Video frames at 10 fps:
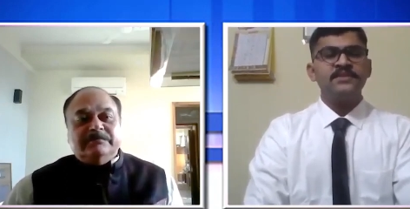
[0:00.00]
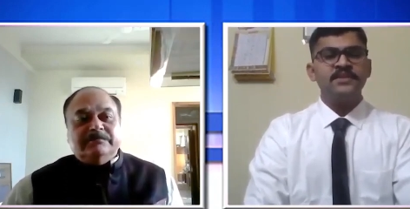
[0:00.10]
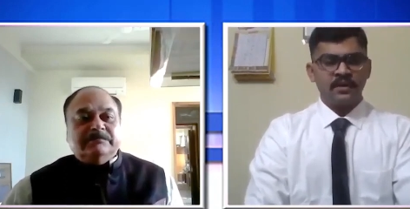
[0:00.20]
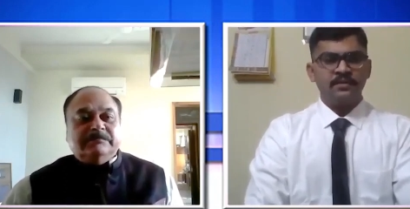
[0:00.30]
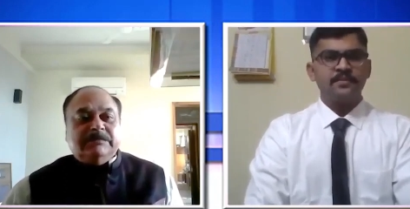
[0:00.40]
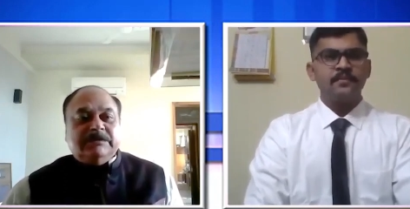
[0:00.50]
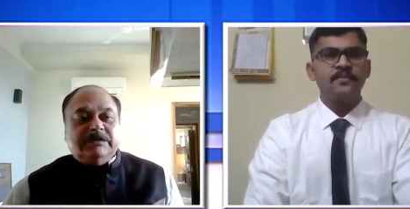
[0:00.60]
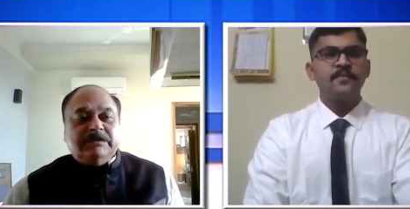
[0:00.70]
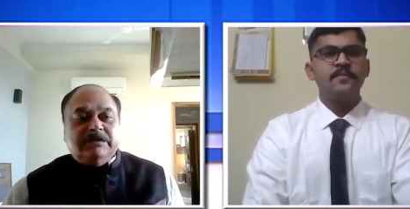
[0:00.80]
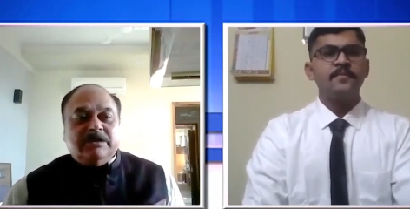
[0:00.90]
Speaker 1: Sir,
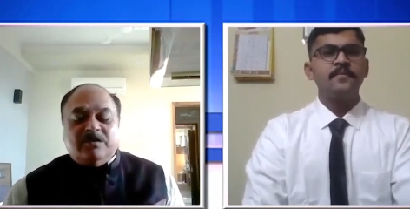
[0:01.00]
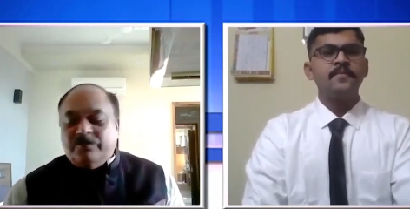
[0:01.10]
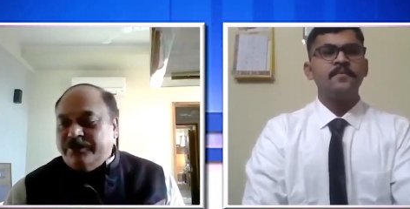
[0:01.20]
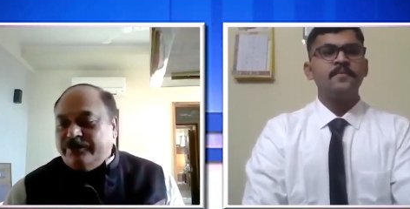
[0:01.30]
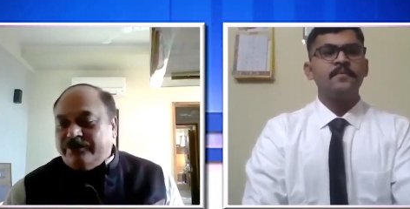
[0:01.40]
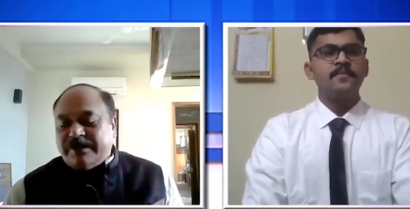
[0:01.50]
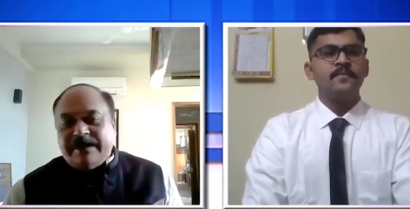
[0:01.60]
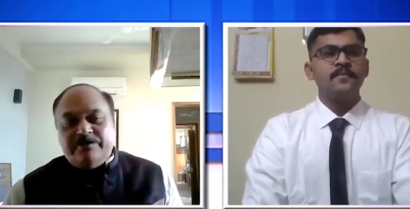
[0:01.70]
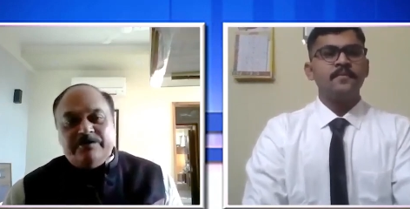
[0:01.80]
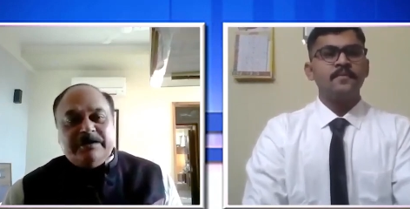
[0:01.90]
how would you
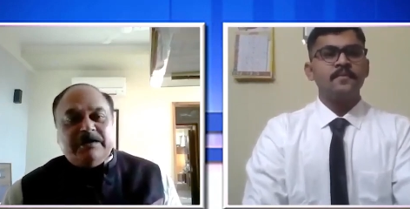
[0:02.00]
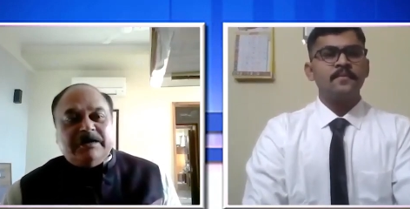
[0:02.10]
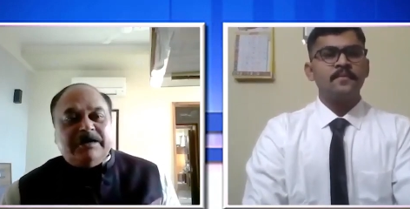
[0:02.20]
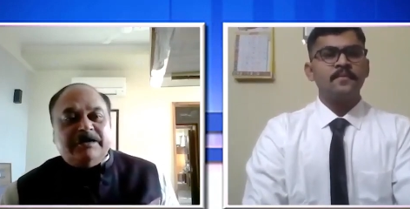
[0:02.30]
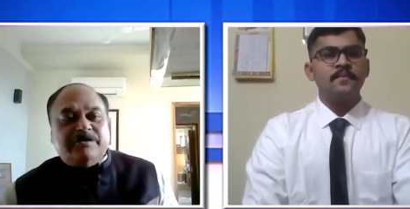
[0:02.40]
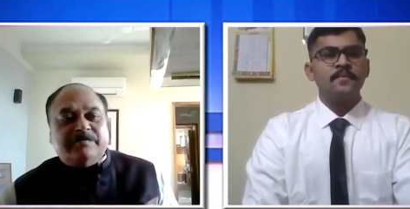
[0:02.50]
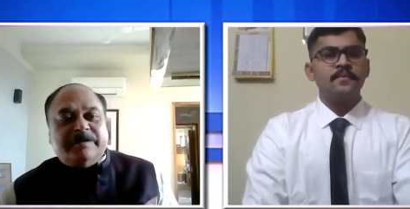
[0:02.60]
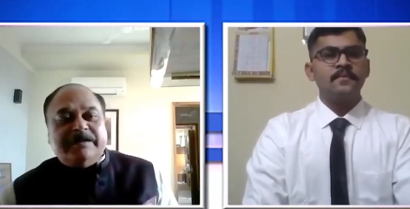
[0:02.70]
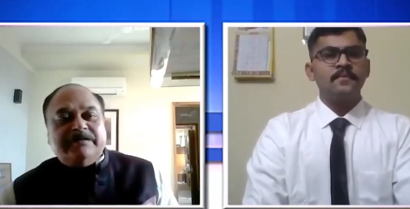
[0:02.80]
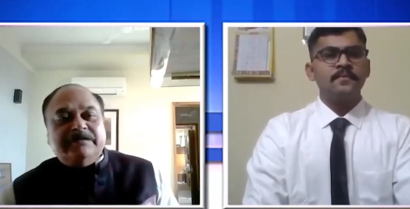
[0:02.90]
try to inculcate in your
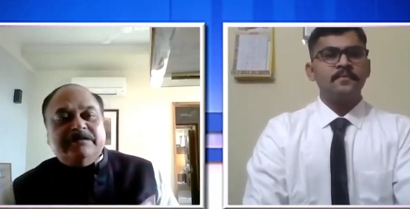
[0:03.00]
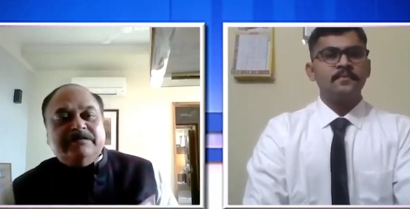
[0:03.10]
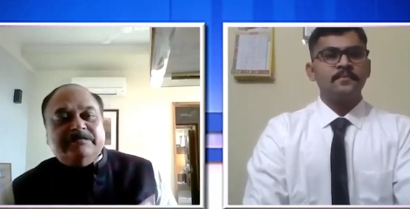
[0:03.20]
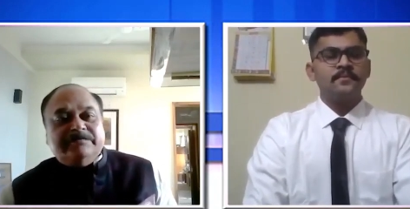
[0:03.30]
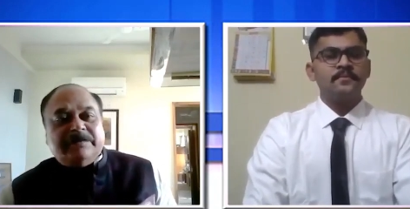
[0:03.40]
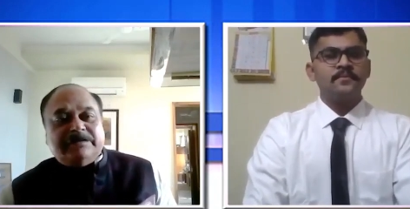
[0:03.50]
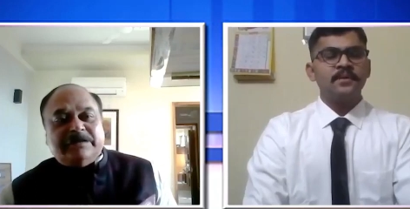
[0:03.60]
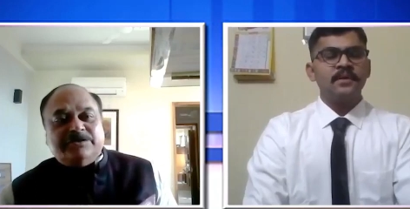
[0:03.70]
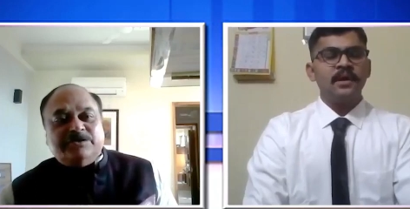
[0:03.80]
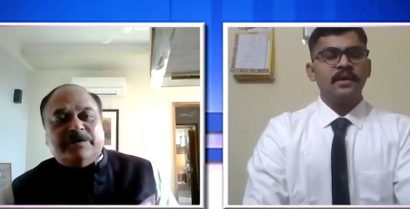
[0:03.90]
mind
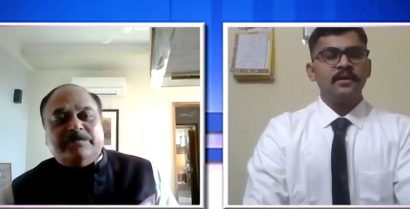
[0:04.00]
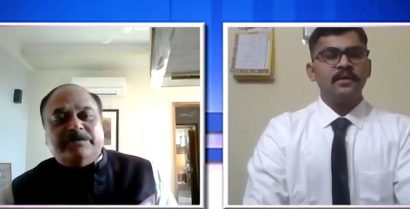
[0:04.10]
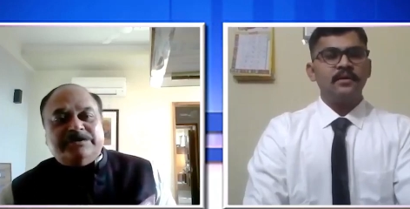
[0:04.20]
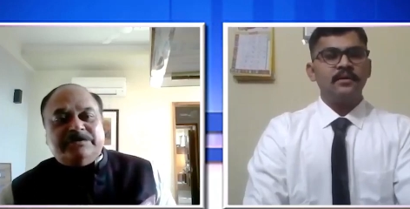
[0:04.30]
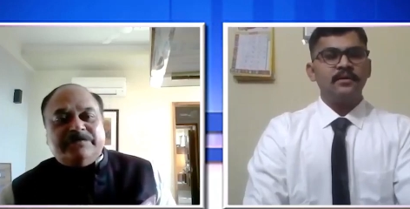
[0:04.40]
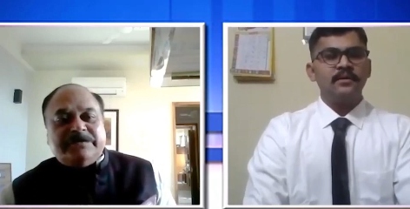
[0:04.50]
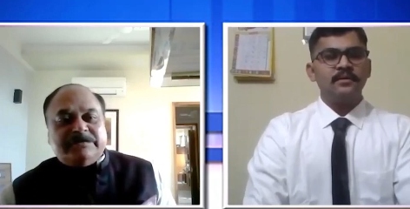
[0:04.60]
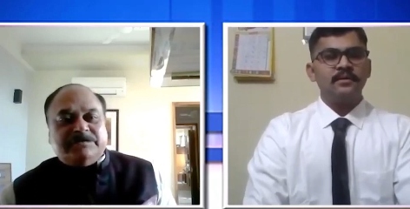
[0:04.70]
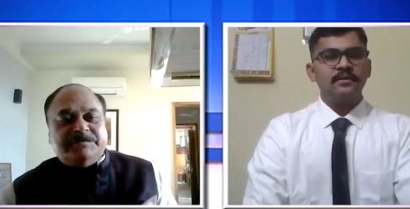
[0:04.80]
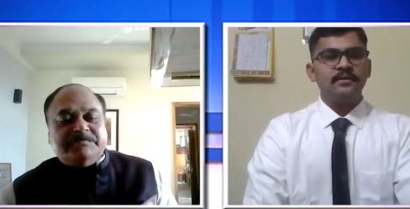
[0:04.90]
as your preparation for
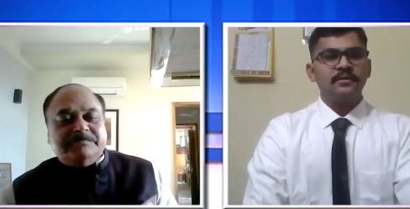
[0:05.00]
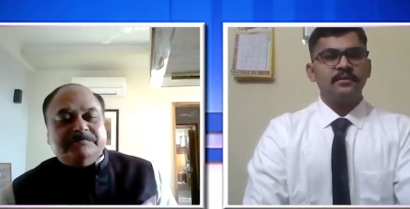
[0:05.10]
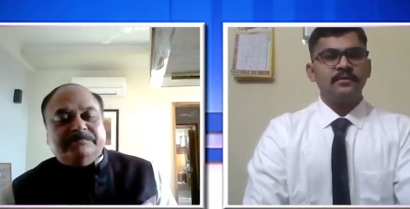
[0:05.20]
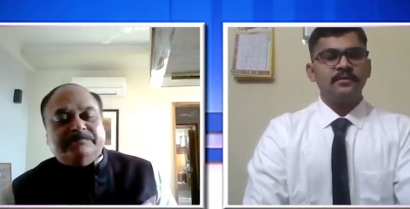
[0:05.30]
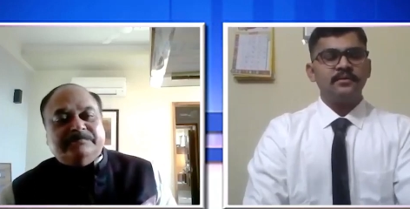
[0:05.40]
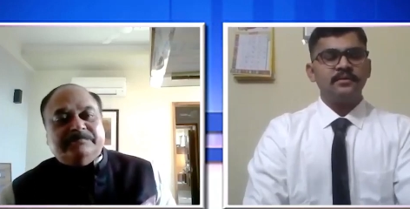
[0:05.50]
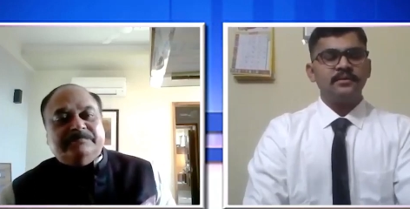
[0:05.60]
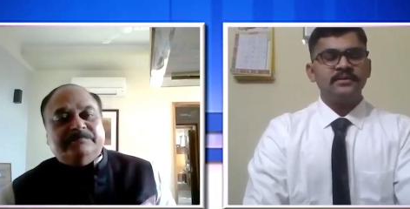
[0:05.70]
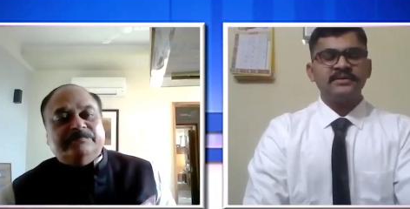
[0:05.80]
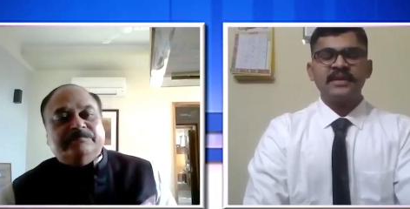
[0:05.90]
NDA?
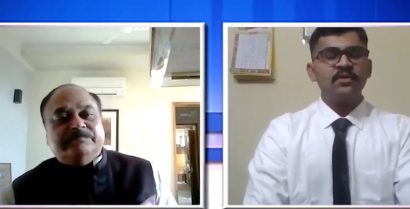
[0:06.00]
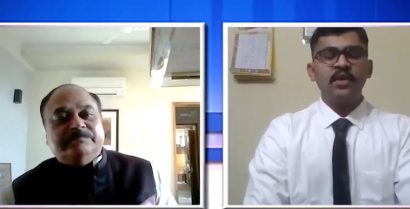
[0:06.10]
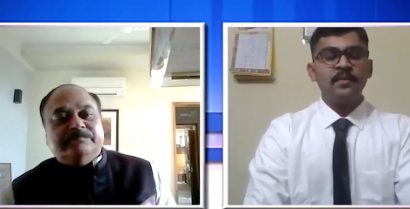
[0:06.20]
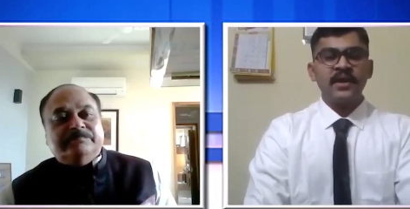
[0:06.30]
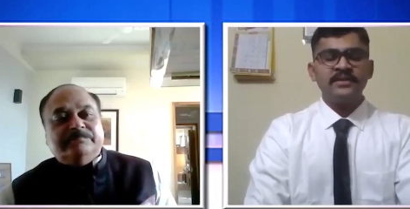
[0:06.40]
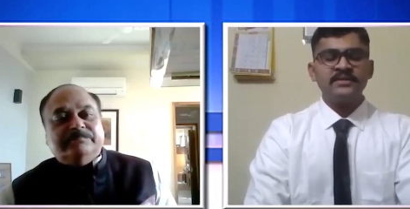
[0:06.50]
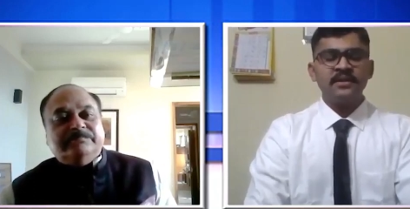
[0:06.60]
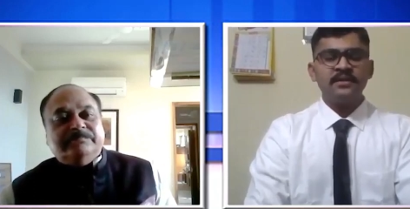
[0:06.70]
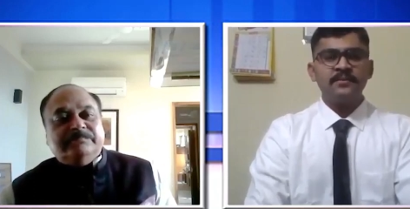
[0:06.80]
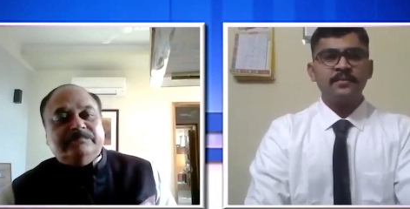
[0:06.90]
Speaker 2: Second, come again, sir.